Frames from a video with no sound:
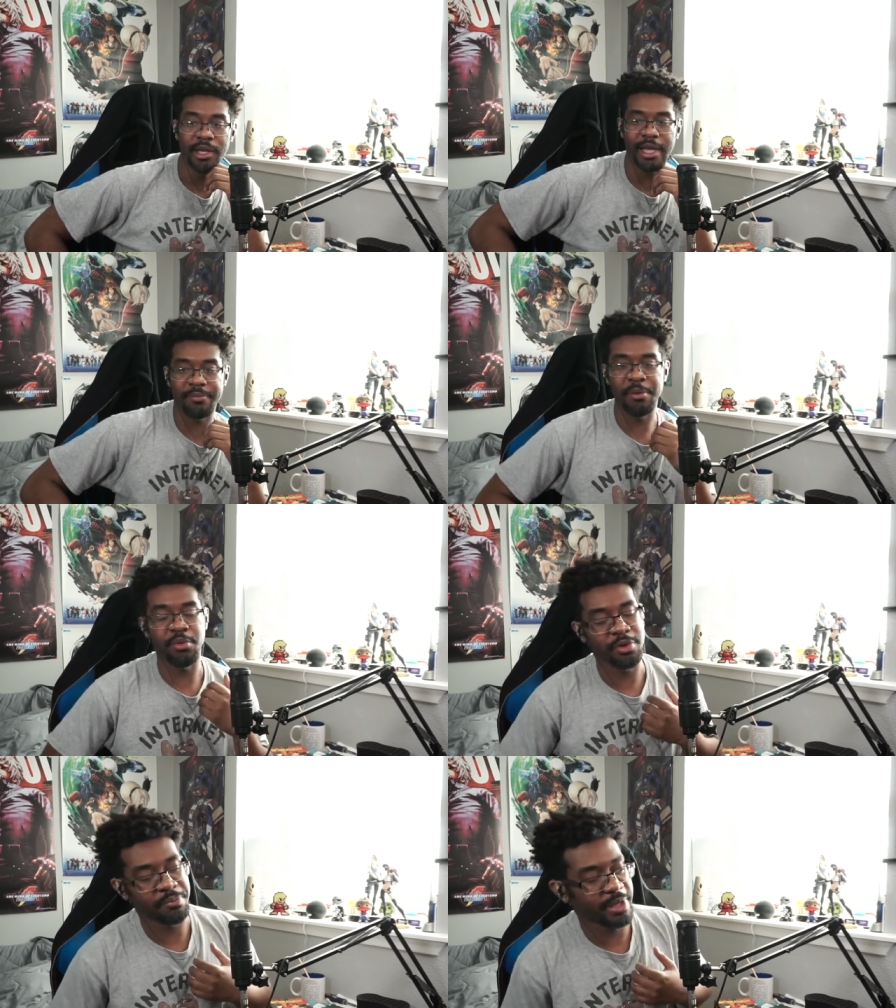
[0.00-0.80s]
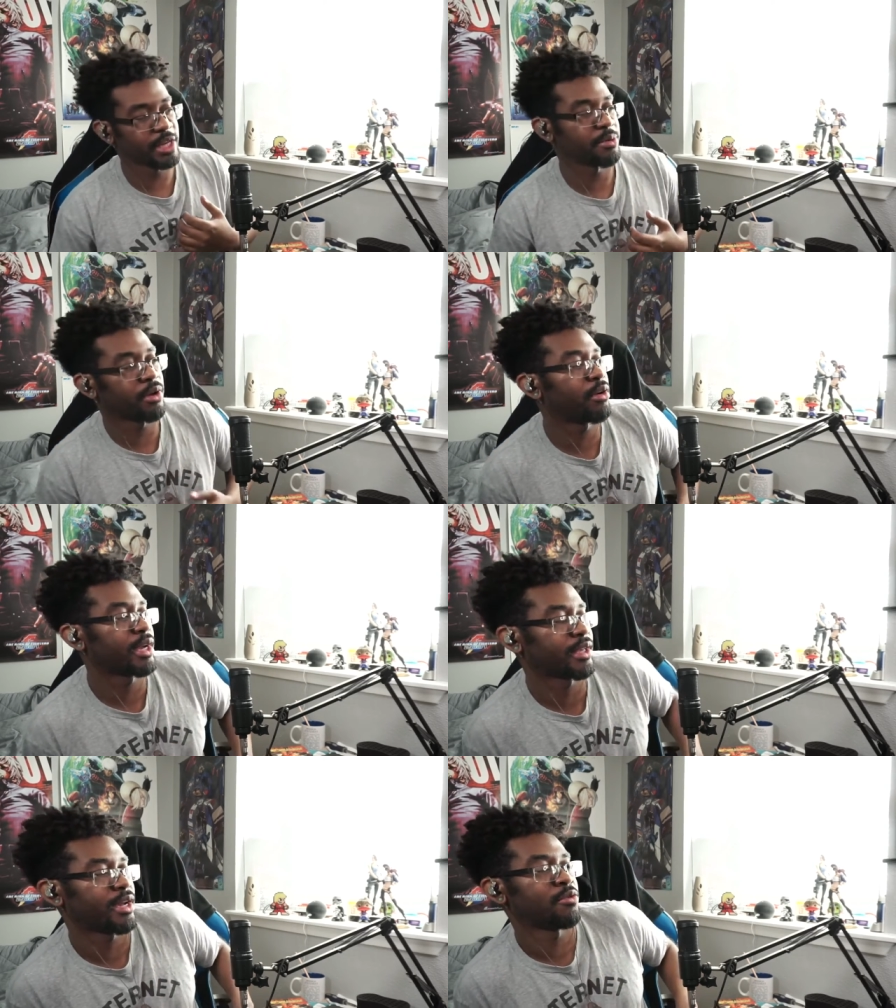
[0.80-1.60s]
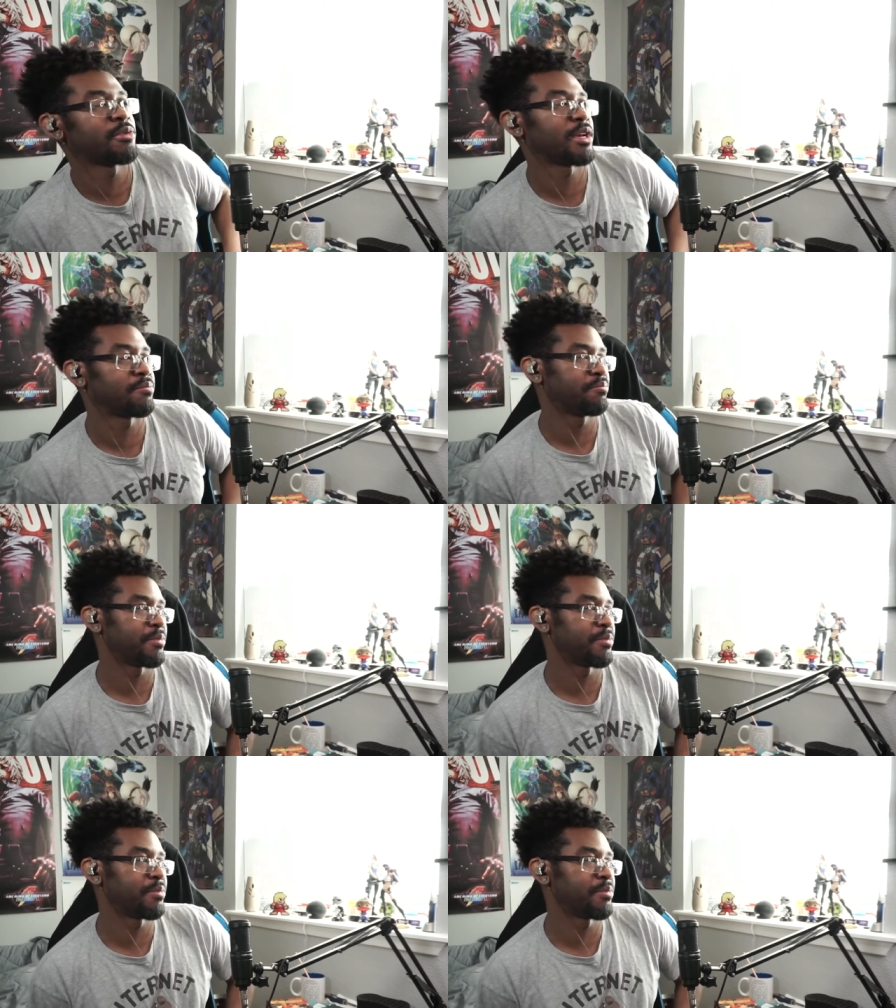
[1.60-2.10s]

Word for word: Like, people were complaining about, oh, I, I, my,